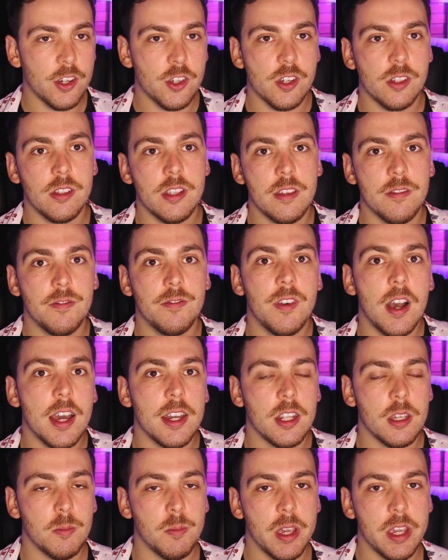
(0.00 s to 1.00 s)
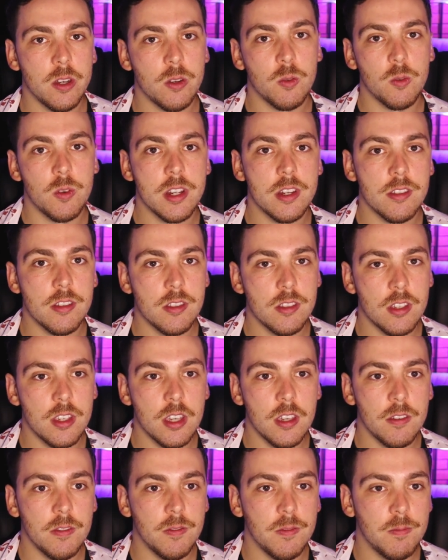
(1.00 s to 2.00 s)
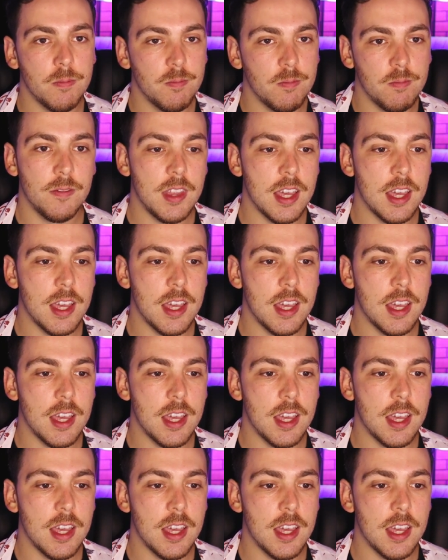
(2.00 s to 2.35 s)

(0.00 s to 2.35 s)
actually finding beta readers if